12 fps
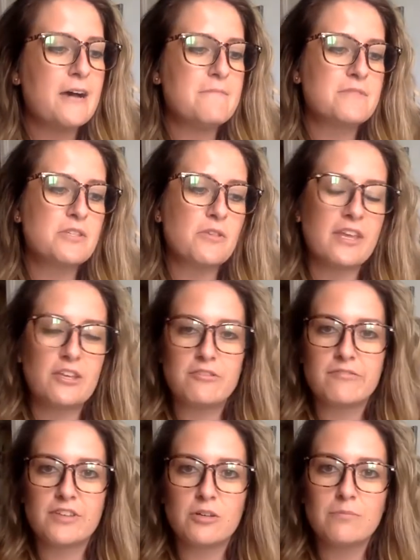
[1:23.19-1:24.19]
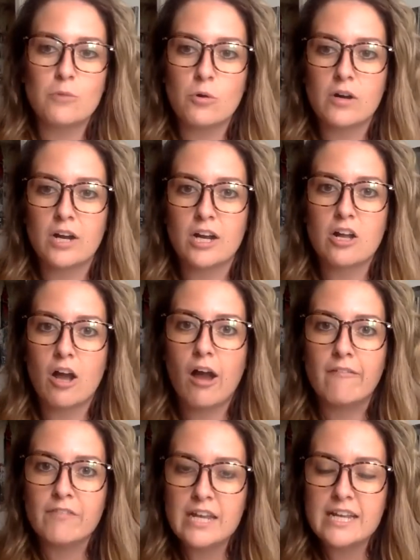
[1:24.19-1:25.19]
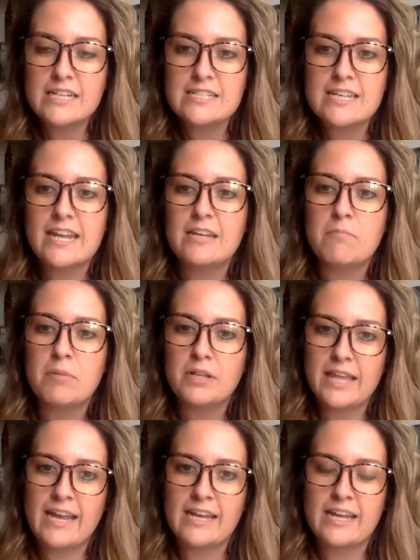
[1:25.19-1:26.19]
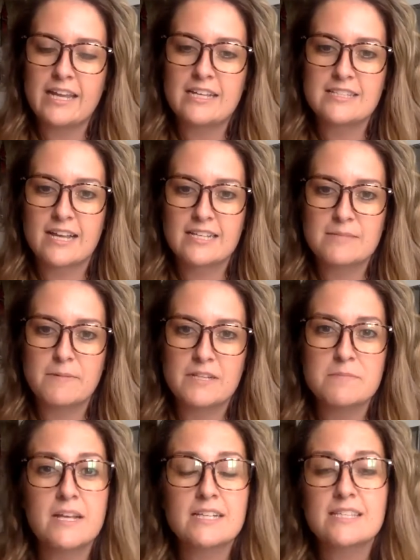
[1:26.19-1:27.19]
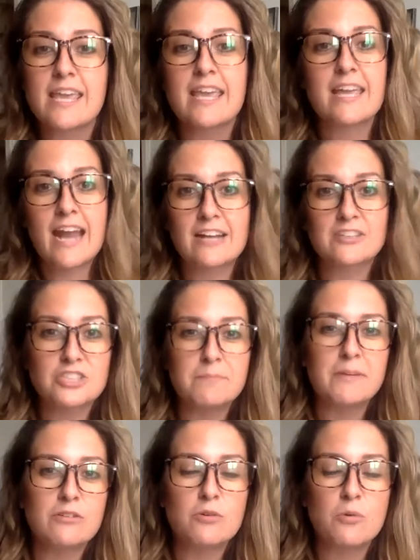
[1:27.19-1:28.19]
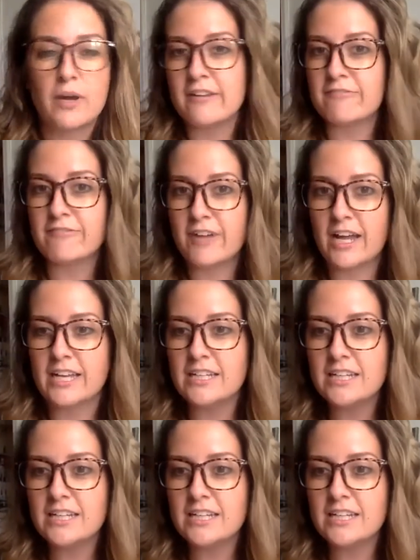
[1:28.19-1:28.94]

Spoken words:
so that you feel more confident in planning assessments, because they can actually be quite fun